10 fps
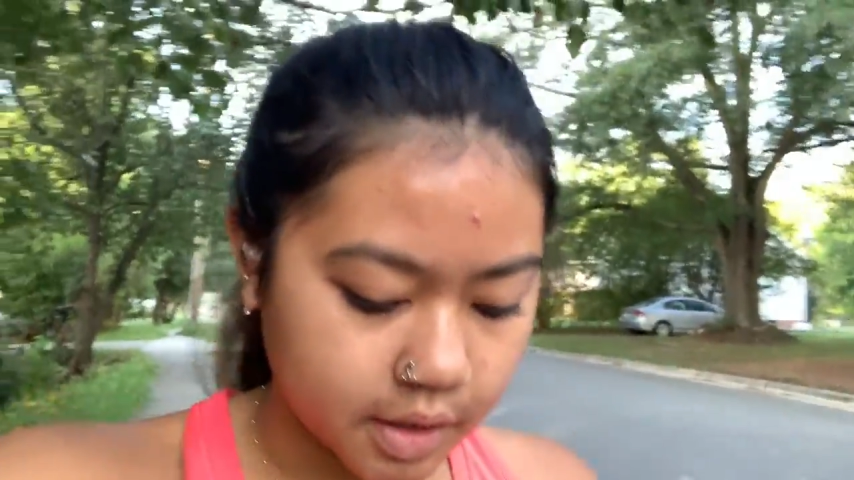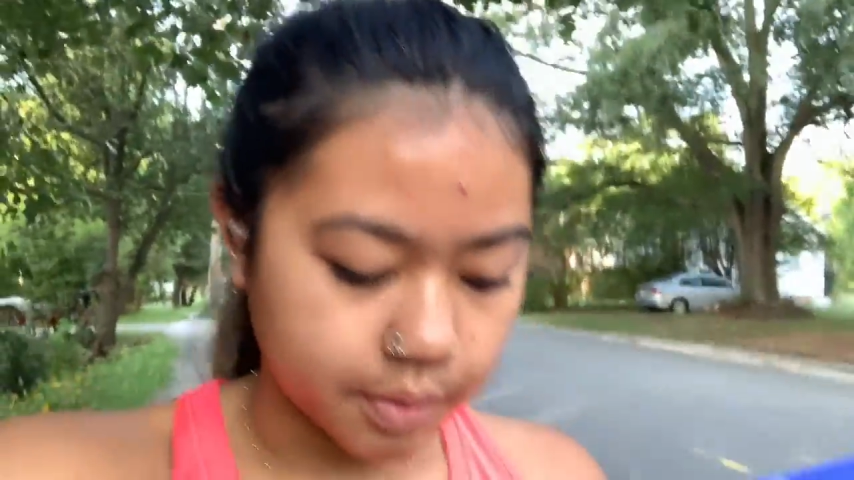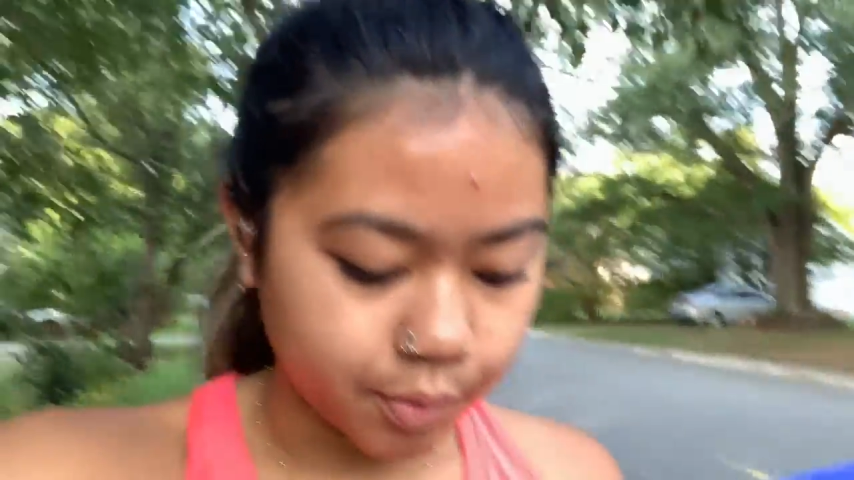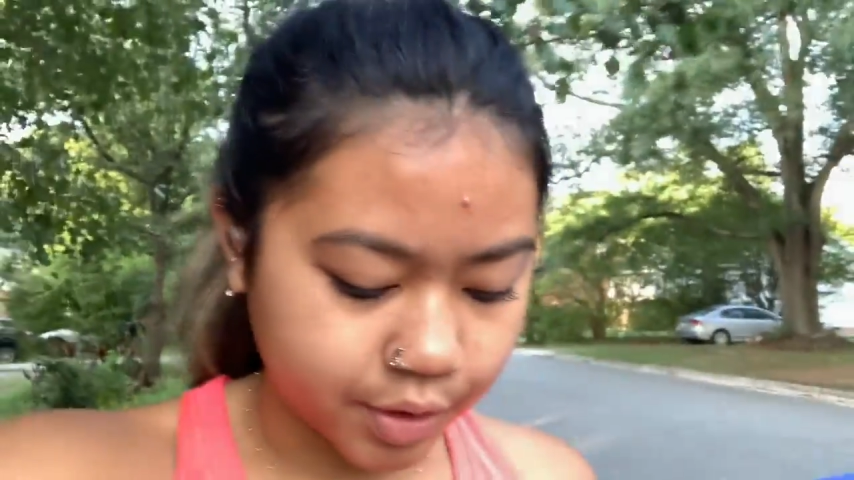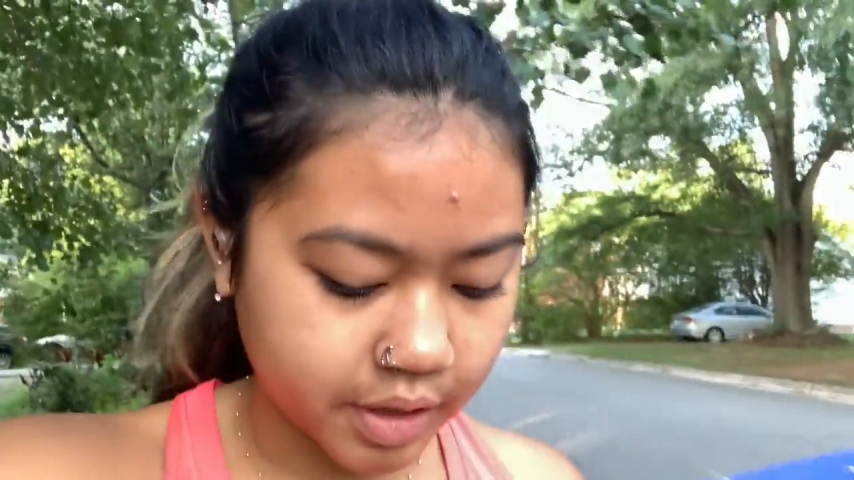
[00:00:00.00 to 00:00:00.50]

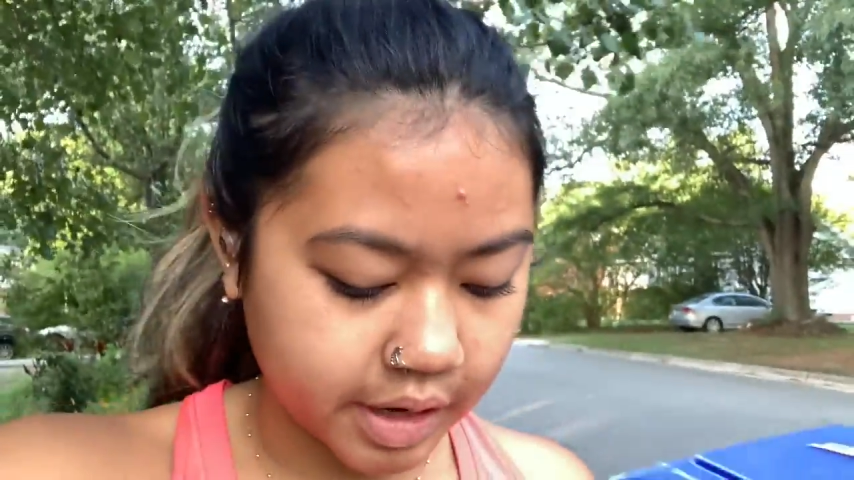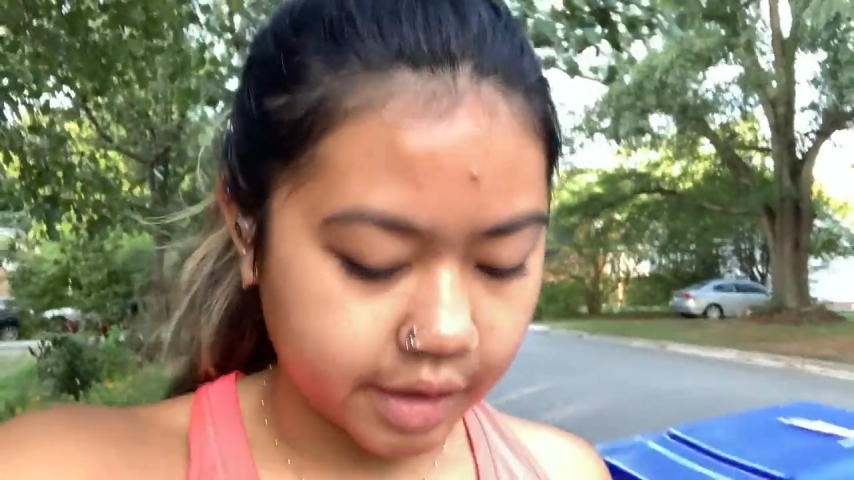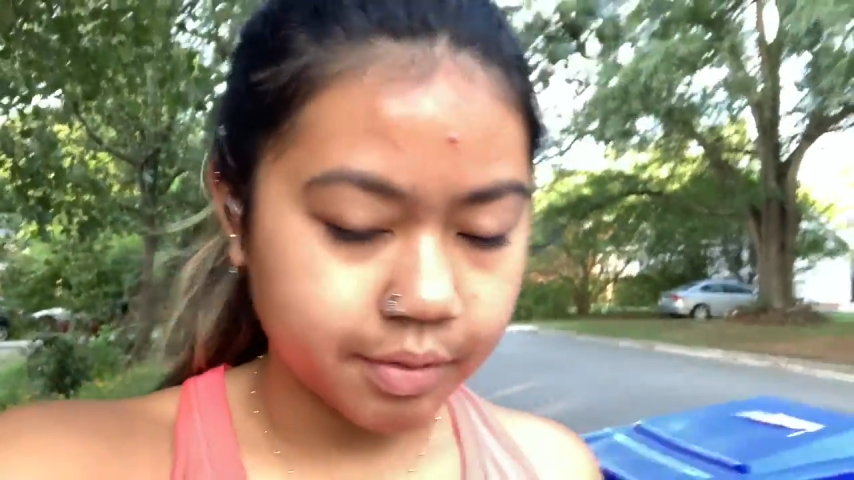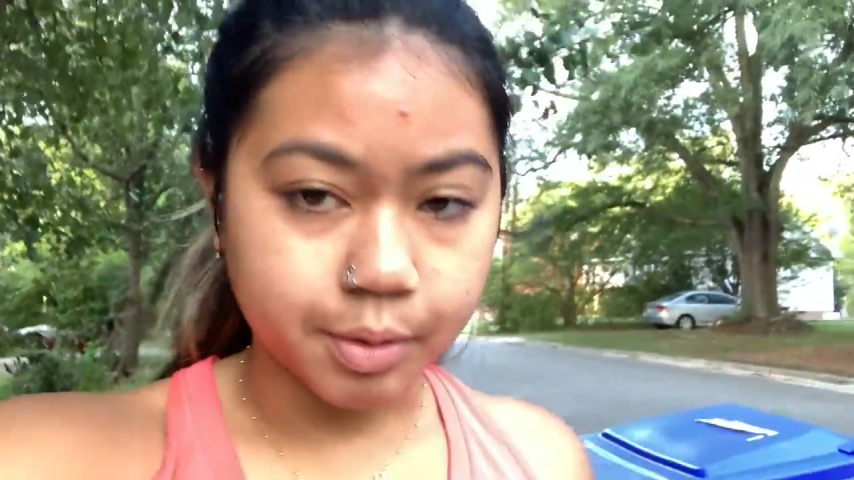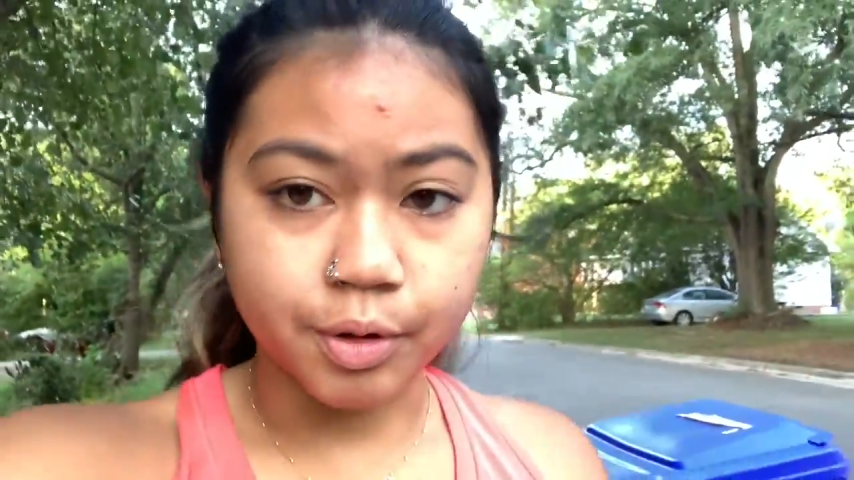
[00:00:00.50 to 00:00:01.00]
I'm working
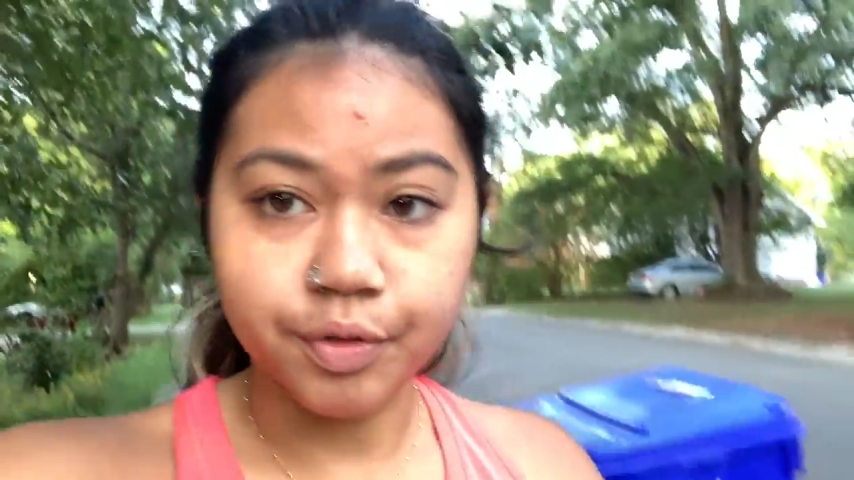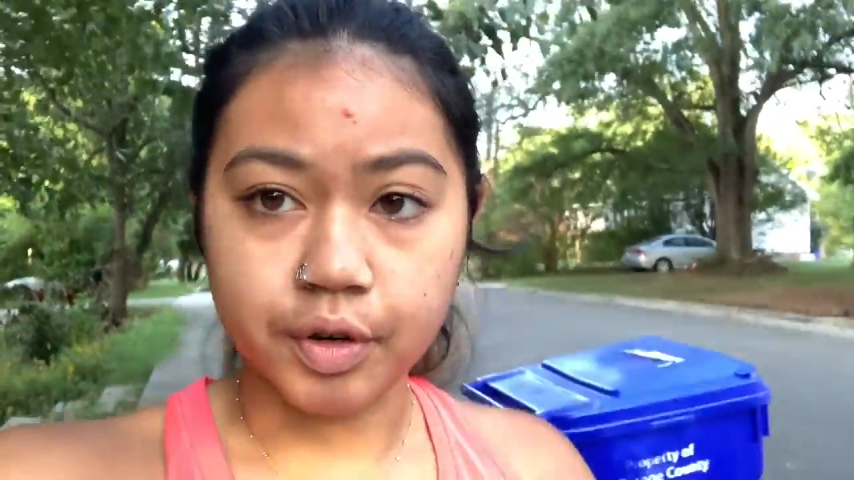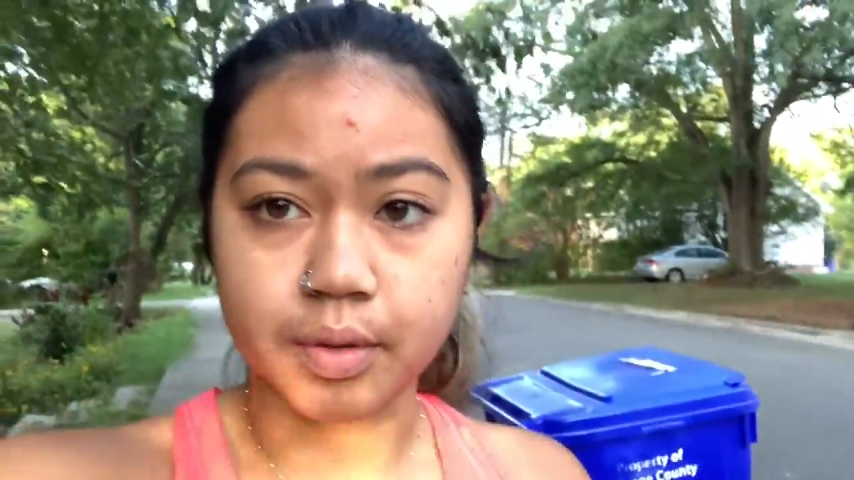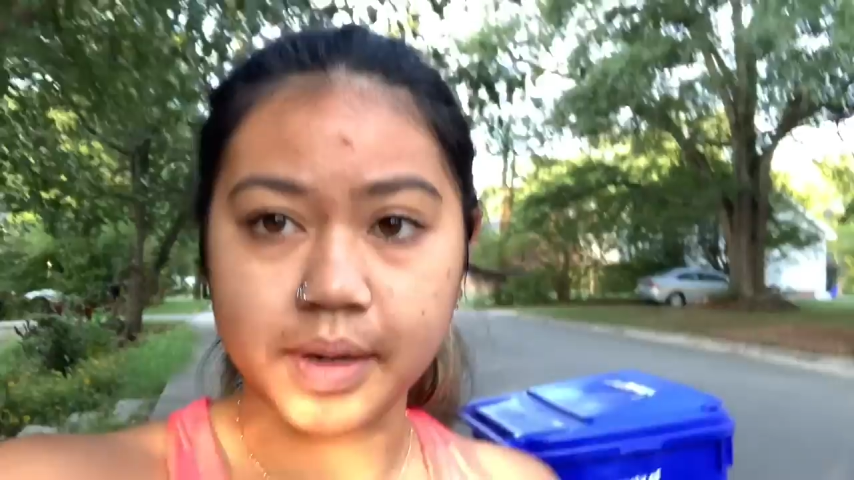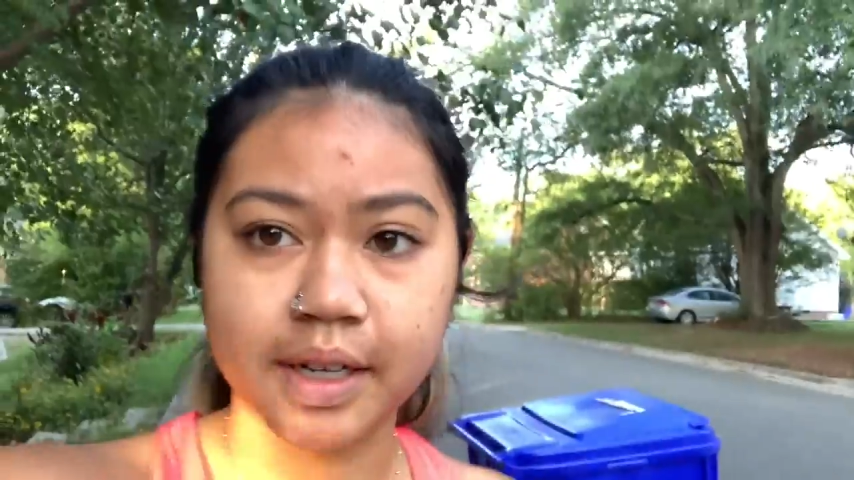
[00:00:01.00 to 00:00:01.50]
out, going
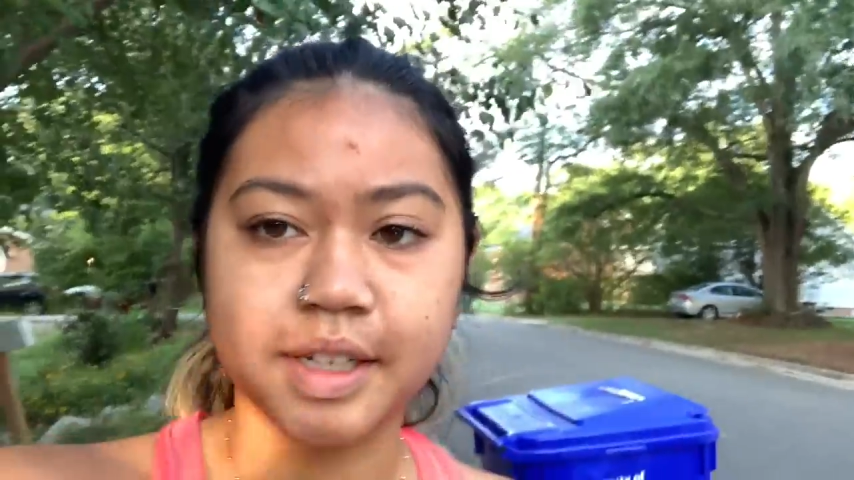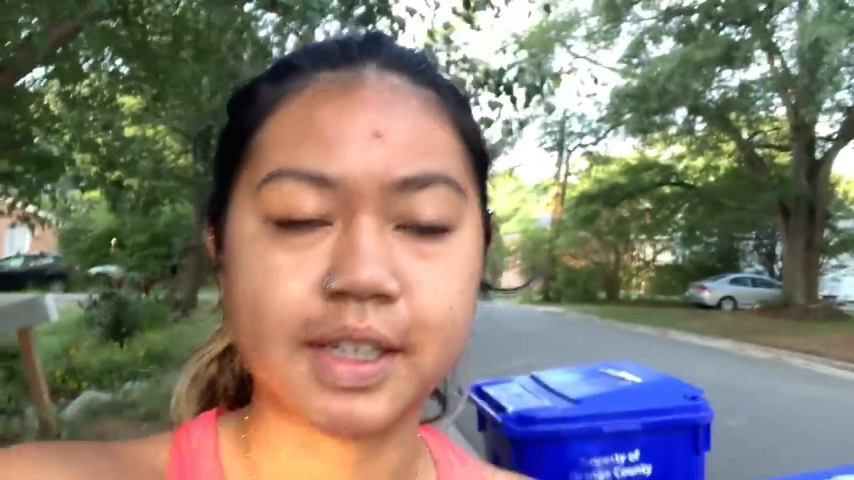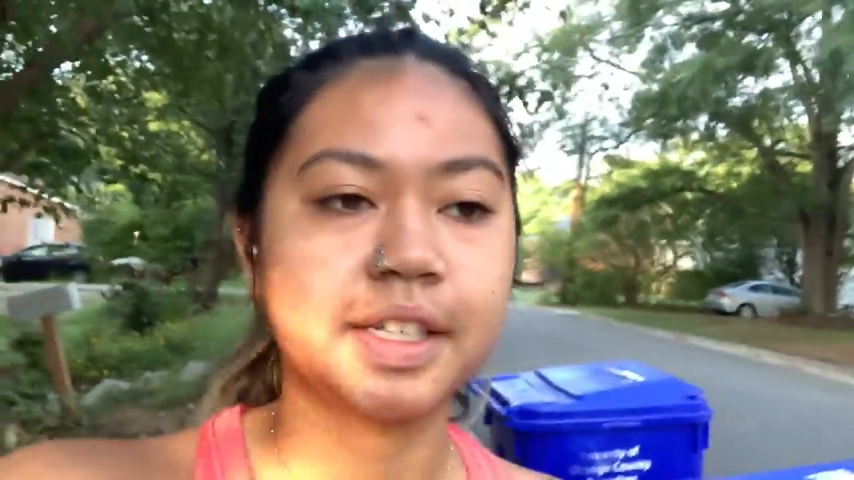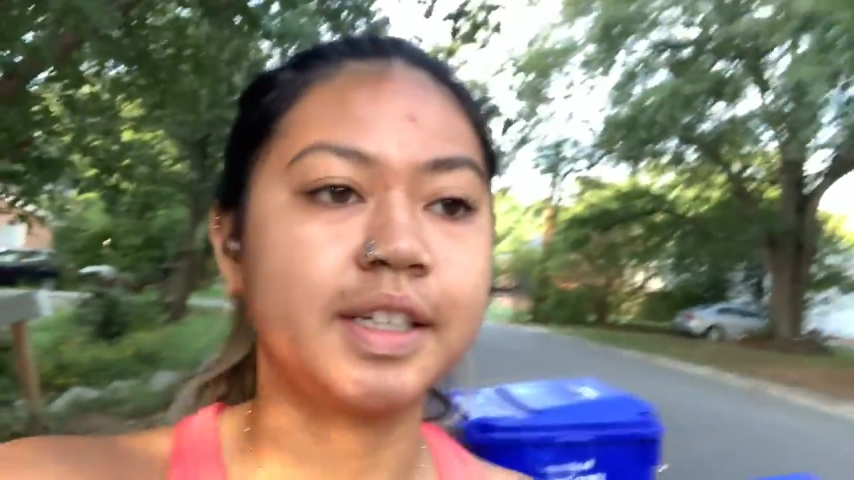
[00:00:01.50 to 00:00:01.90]
for a run.